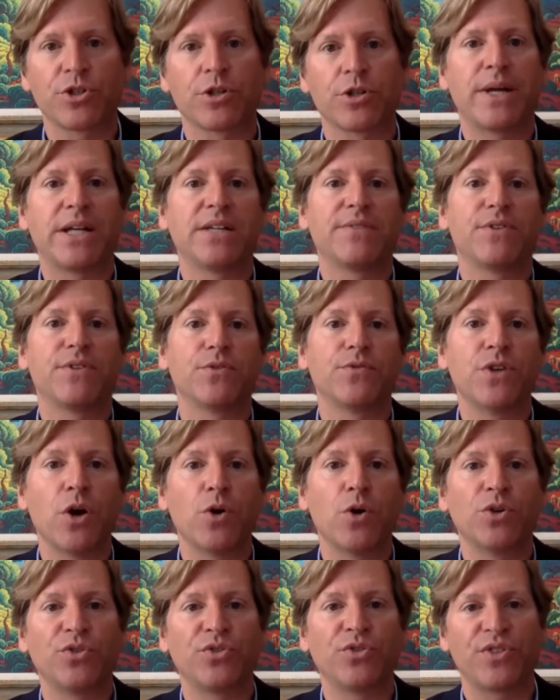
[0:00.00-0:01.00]
many of you have
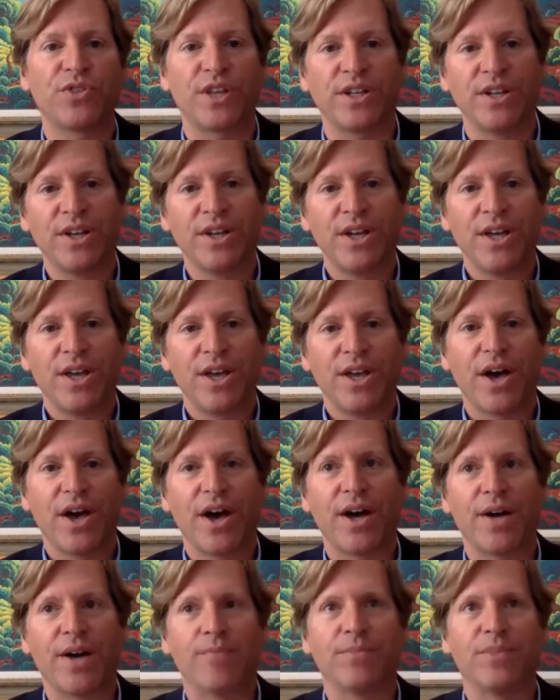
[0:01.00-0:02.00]
noticed that
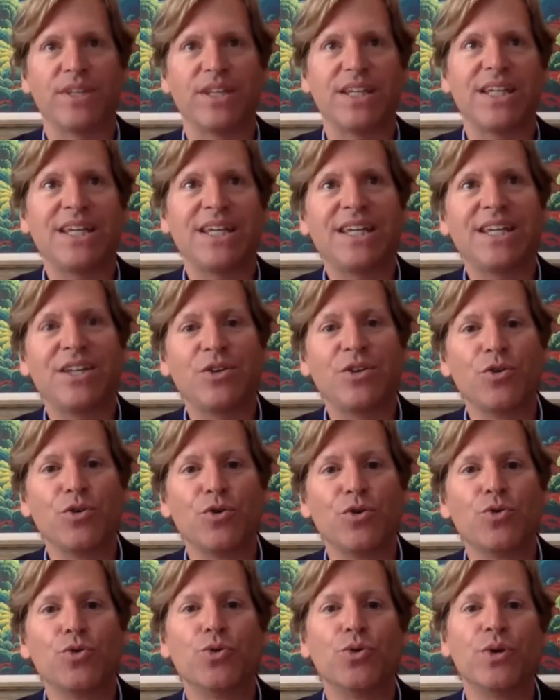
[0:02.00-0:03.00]
the
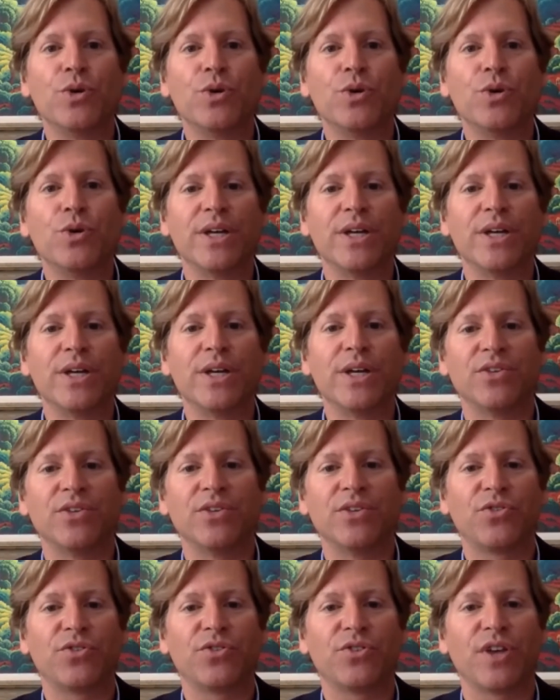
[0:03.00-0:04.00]
EU
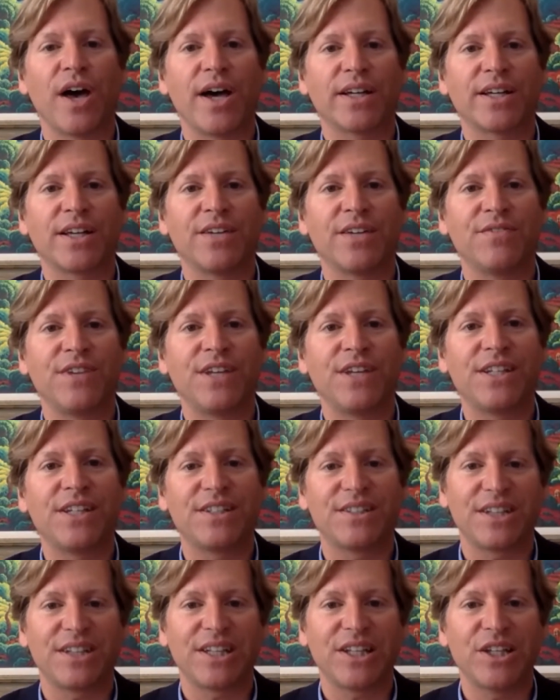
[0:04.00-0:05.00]
is
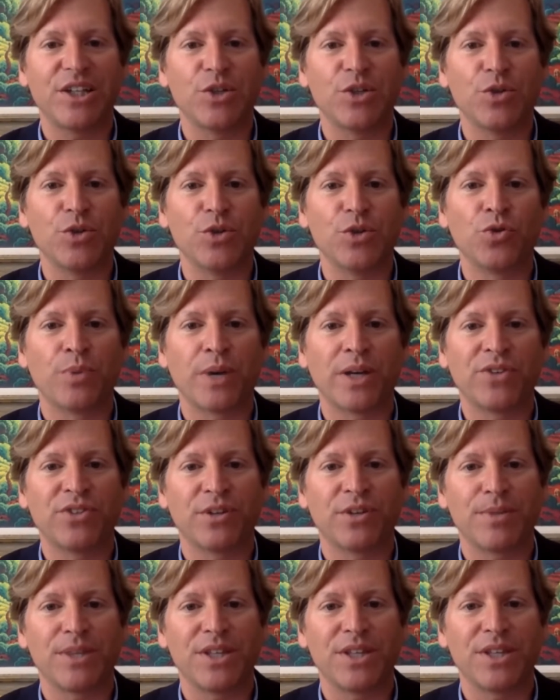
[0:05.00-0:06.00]
conveniently used by
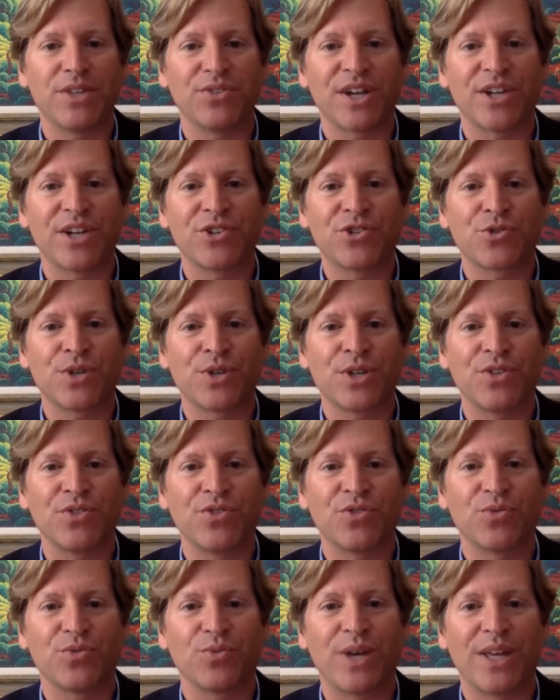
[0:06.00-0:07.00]
some of these
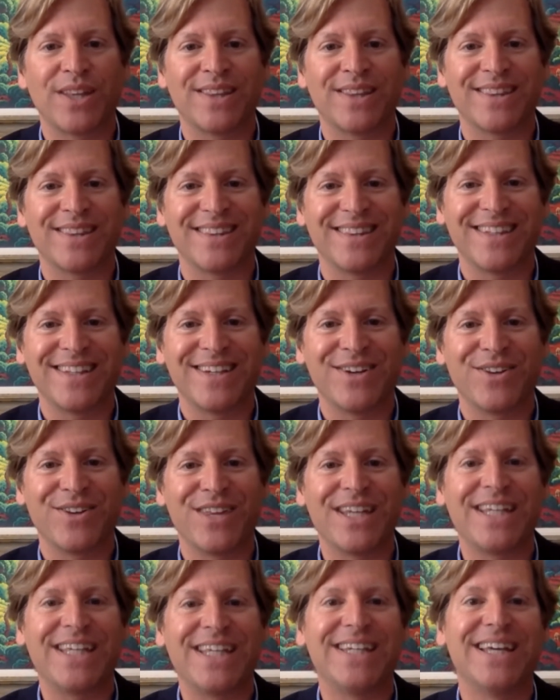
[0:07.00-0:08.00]
countries when, you know,
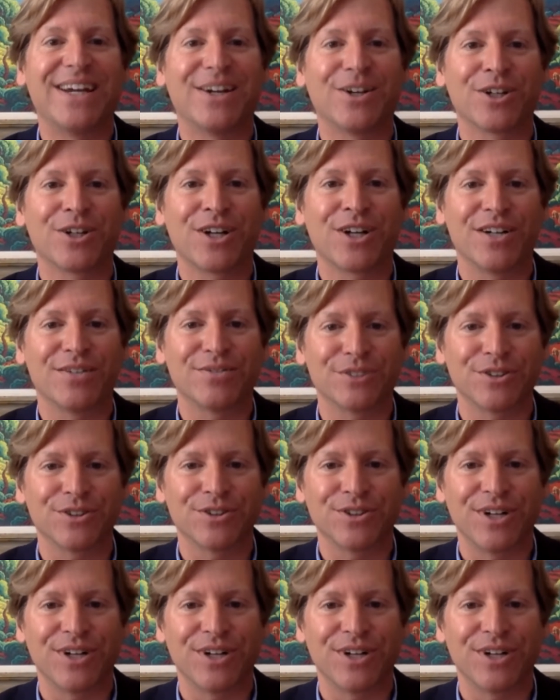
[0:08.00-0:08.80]
they need air cover.